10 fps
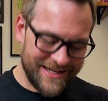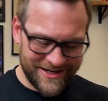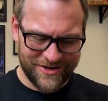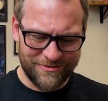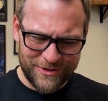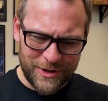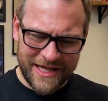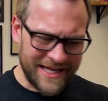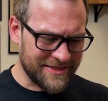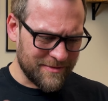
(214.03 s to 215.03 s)
you know,
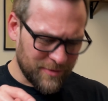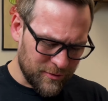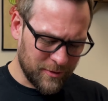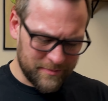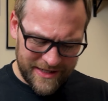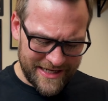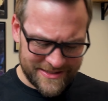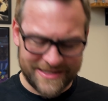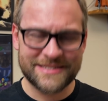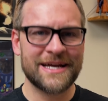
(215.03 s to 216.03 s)
looking at them through
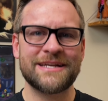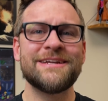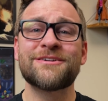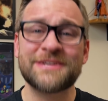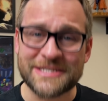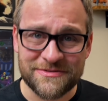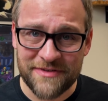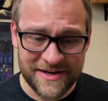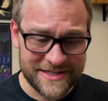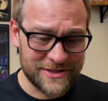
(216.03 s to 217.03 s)
plastic is not nearly as
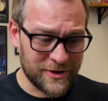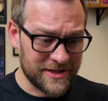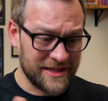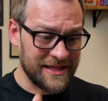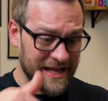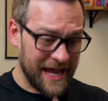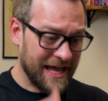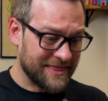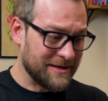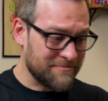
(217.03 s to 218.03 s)
fun as looking
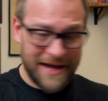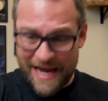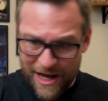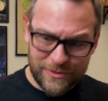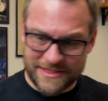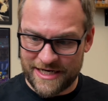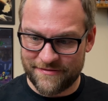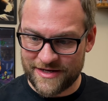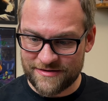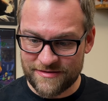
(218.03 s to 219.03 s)
at them outside of it.